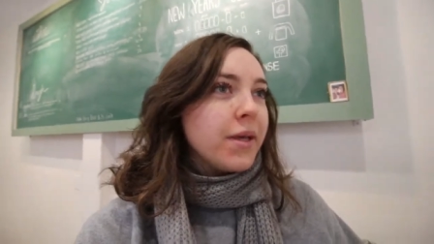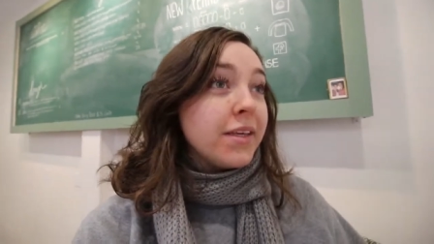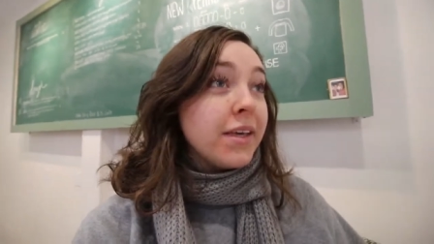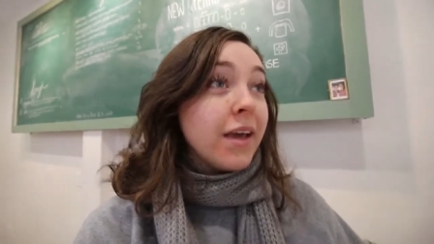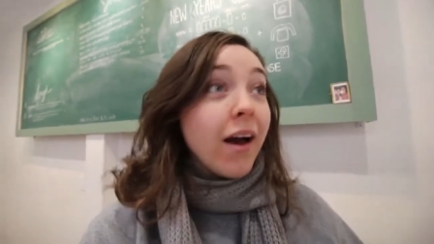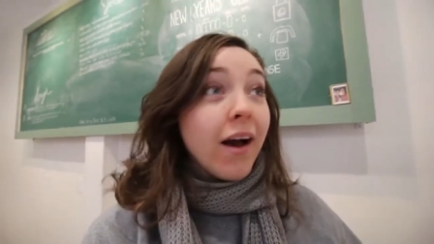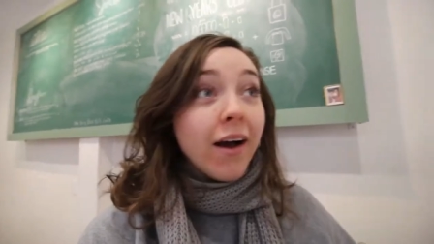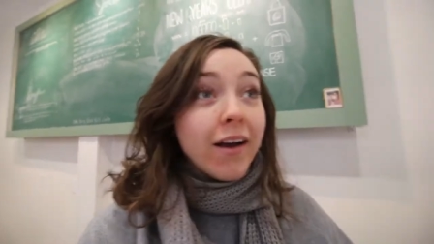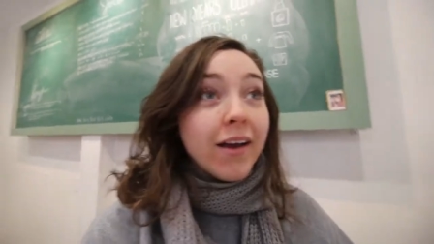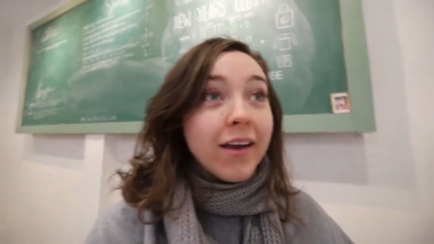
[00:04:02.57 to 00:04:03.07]

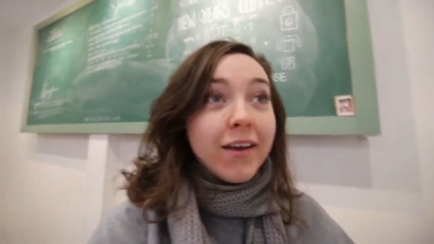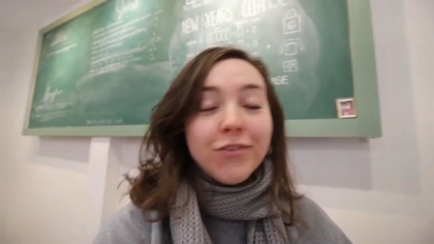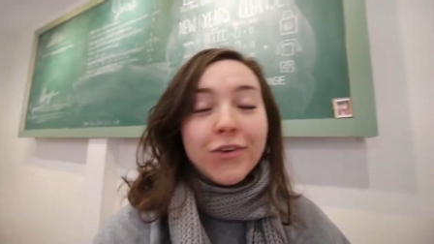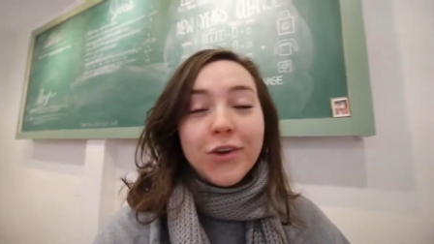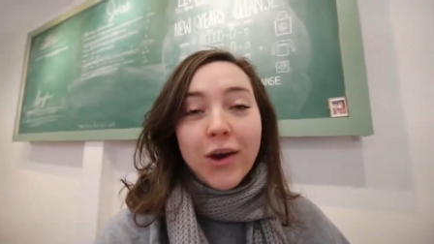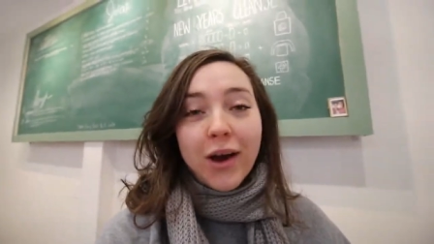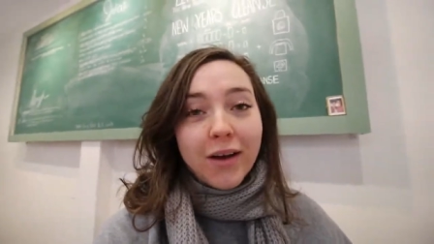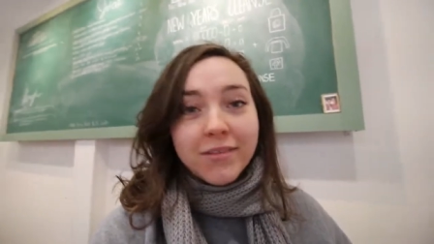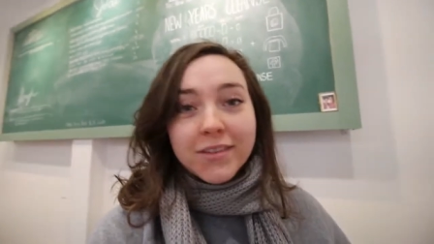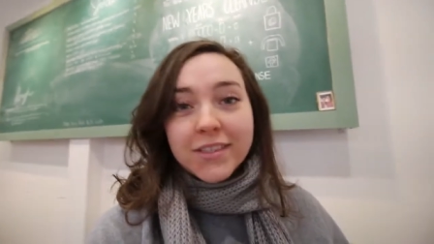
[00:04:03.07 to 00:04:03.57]
yeah, if
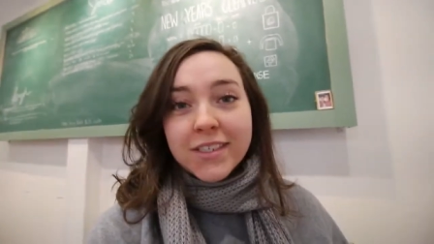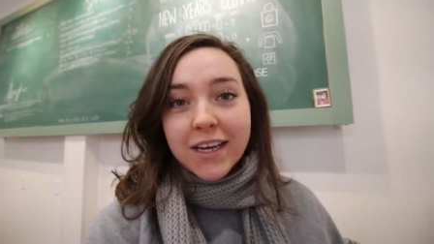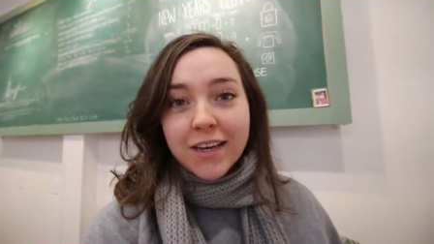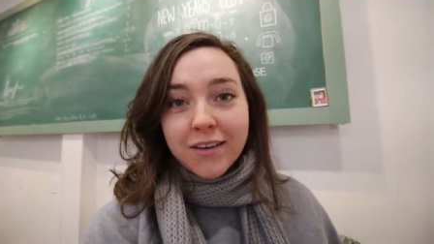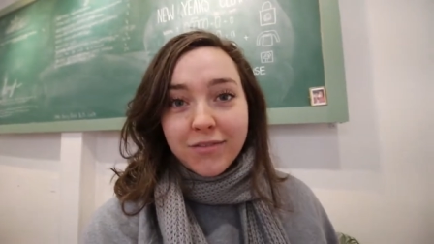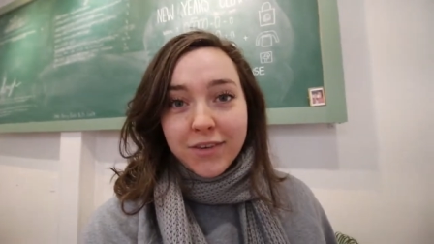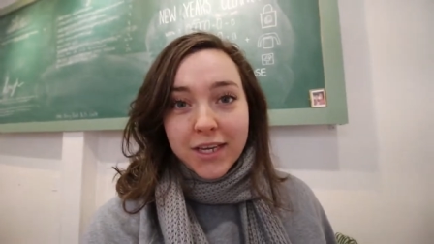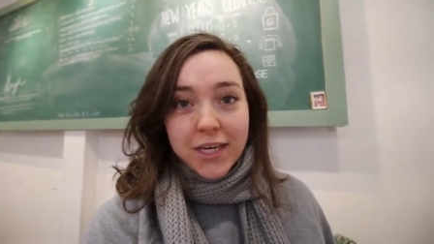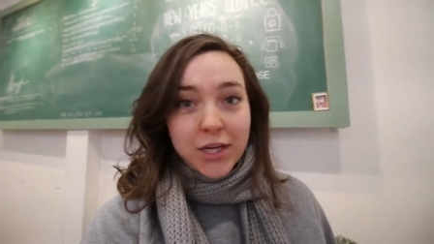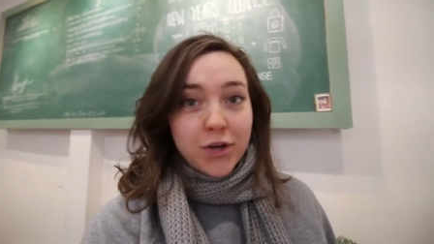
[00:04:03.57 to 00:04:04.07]
you have a day
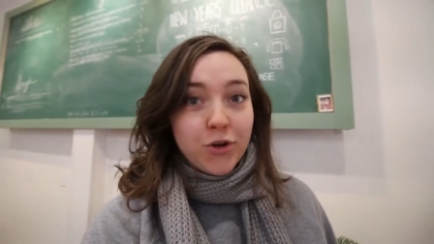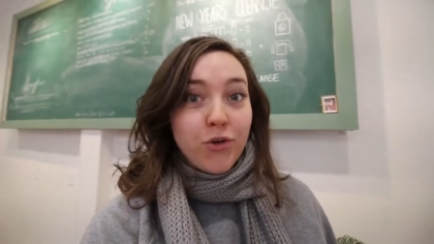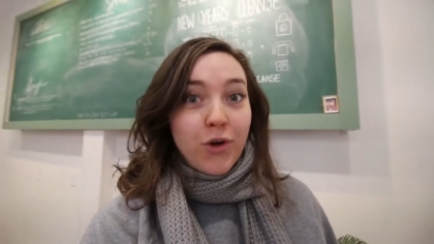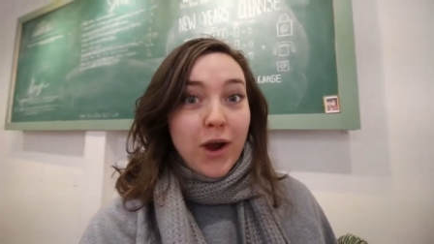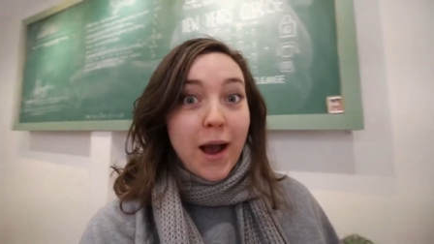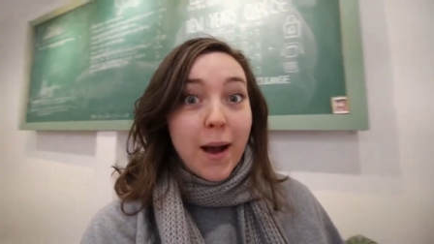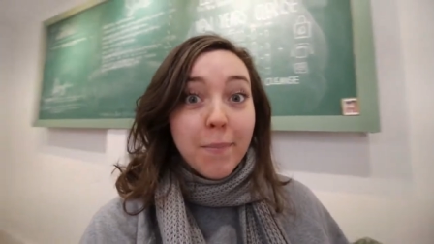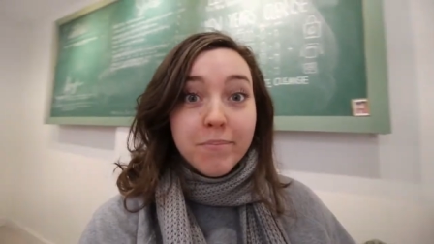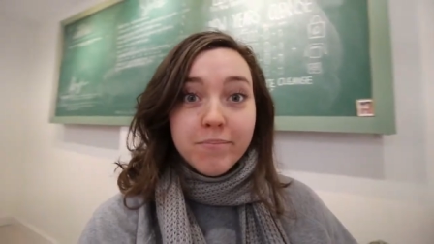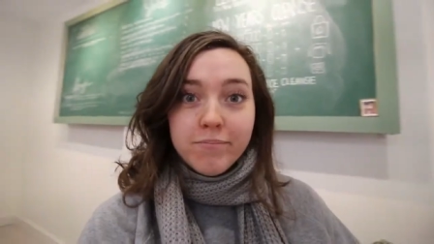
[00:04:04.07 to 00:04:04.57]
of eating
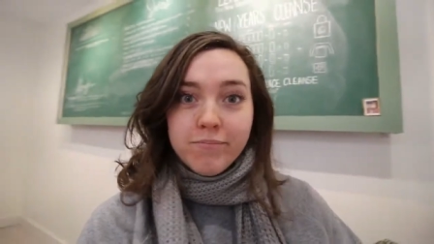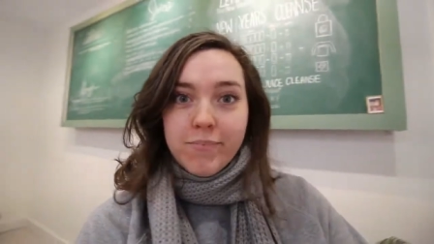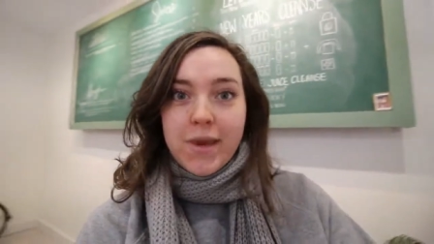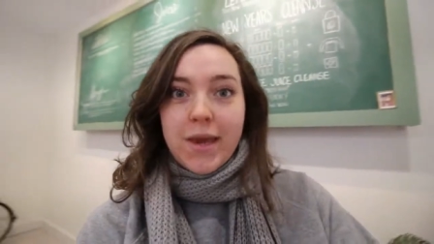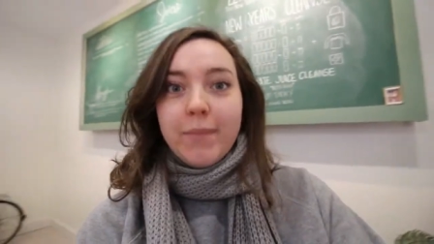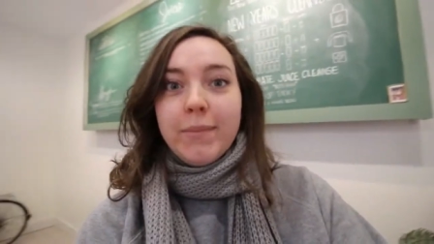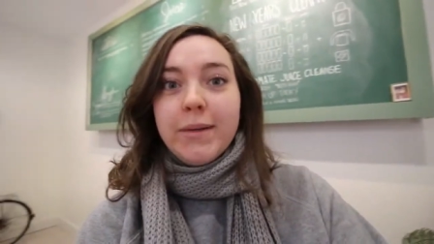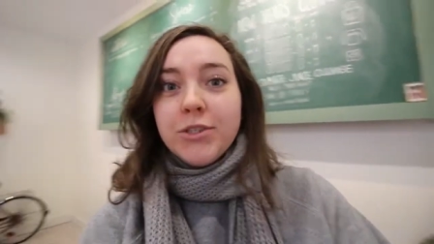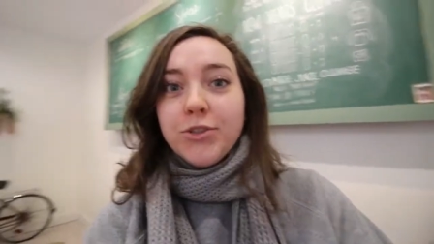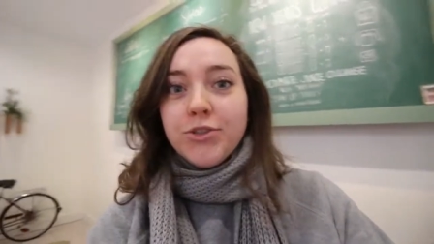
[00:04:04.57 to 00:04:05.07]
crap,
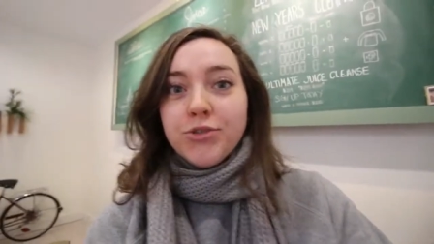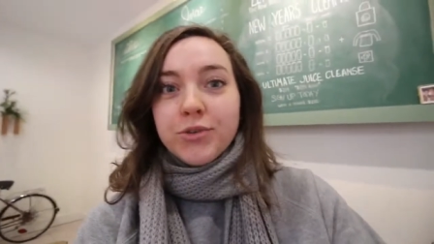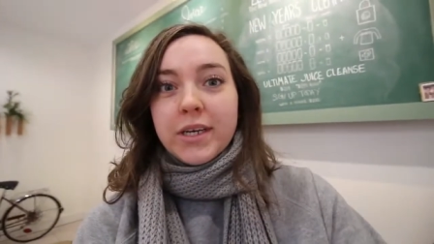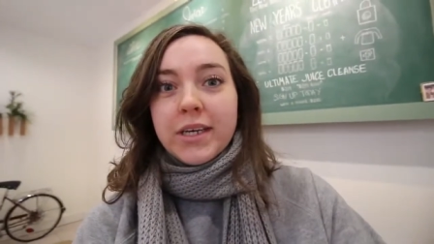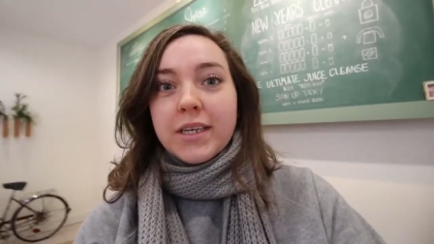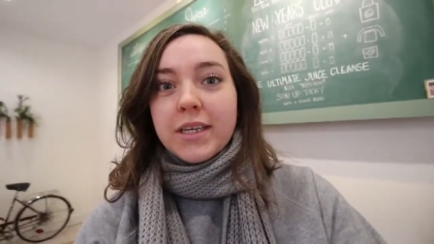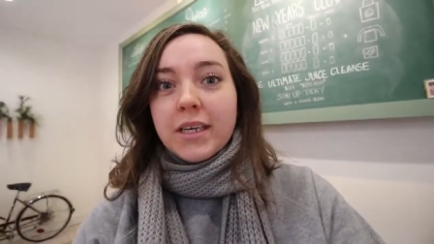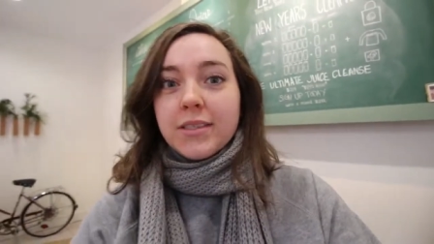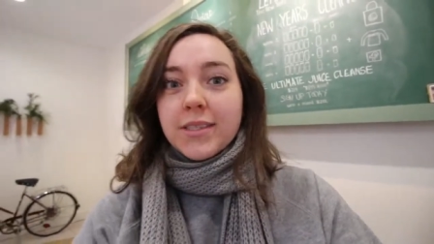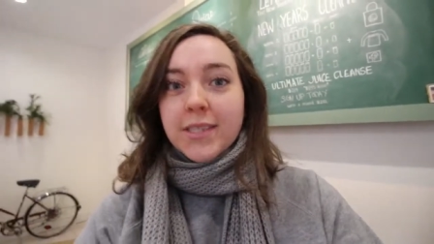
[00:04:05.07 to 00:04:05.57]
maybe
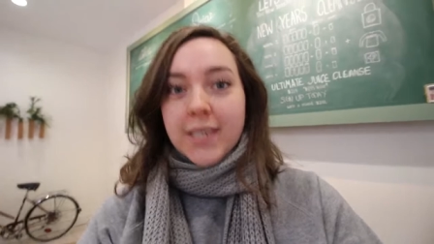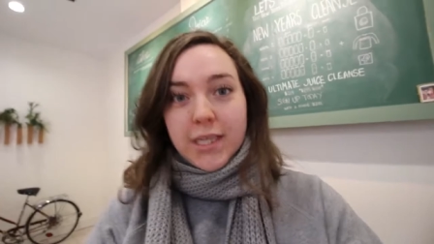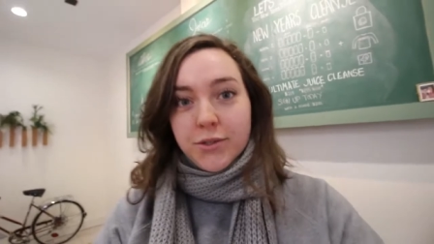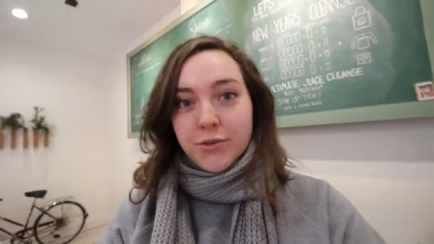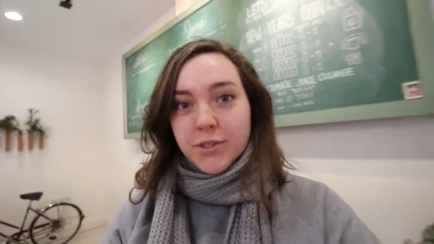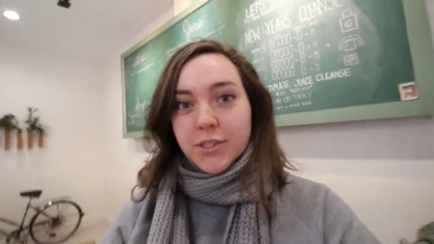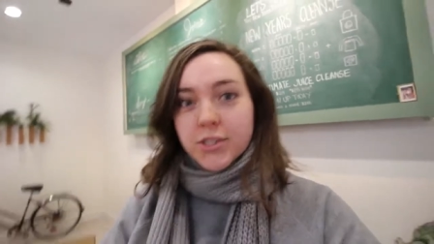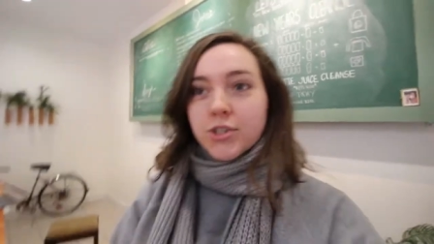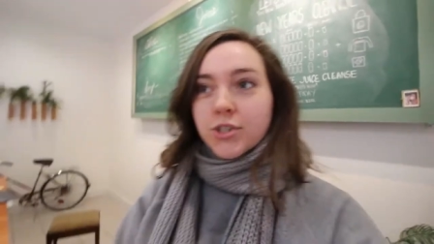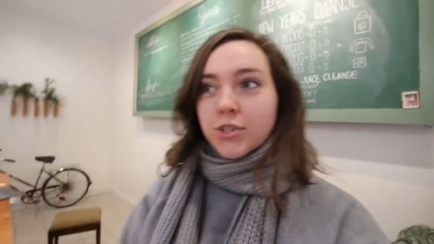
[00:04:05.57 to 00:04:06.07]
drink
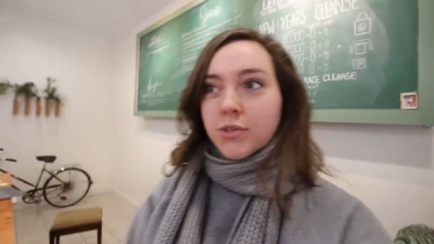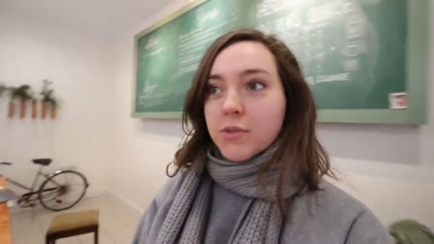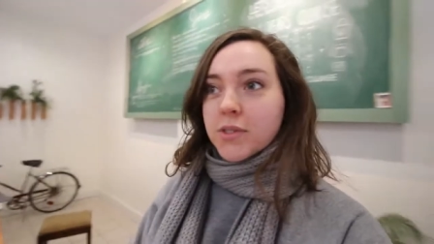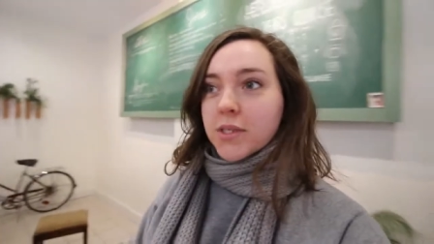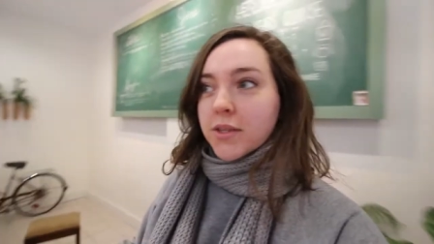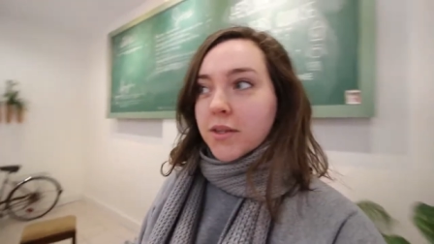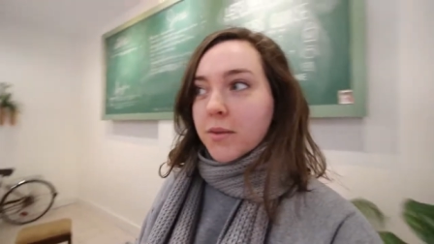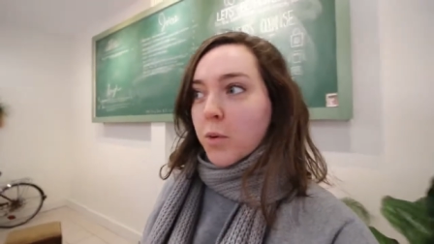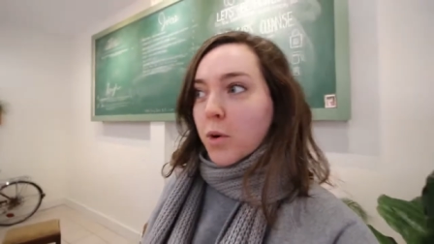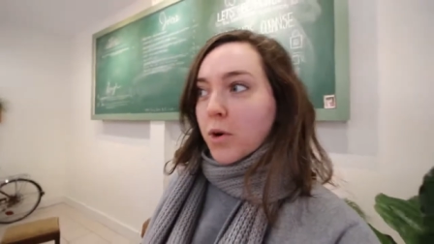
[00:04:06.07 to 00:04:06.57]
celery juice
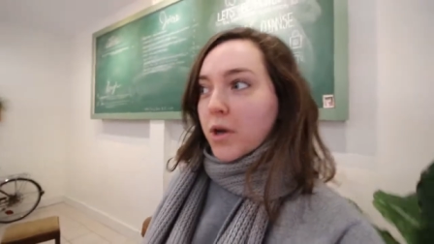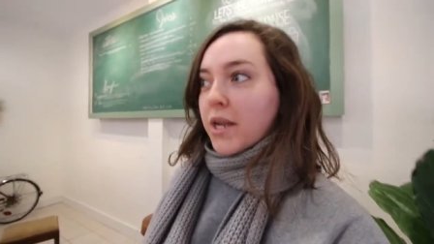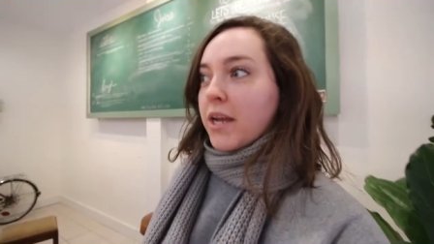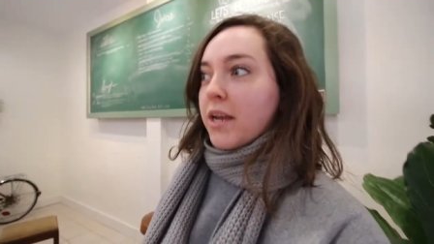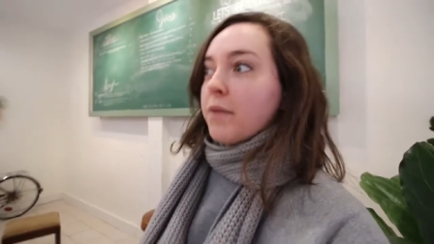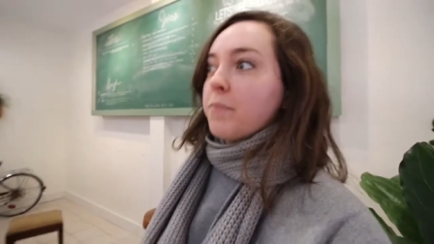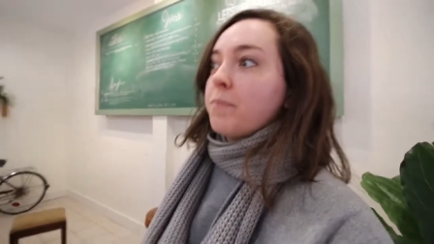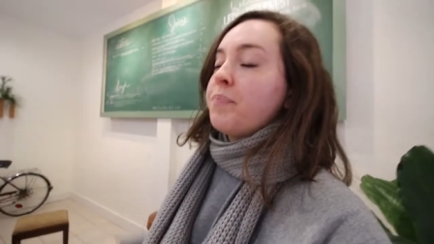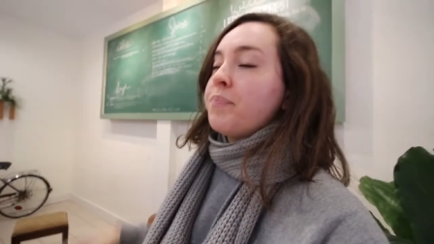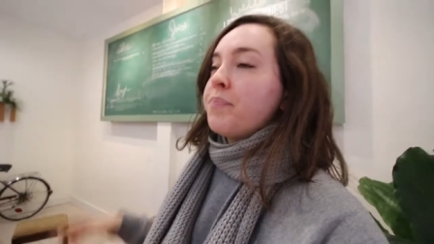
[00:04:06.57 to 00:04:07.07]
in the
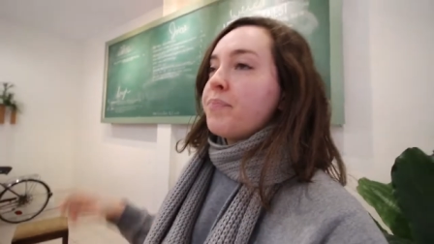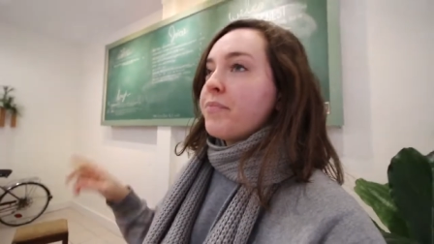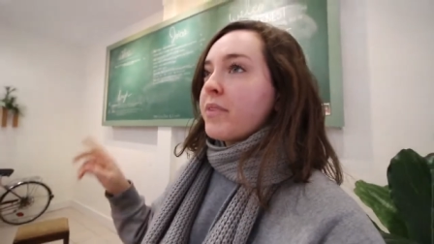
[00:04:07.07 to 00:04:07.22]
morning.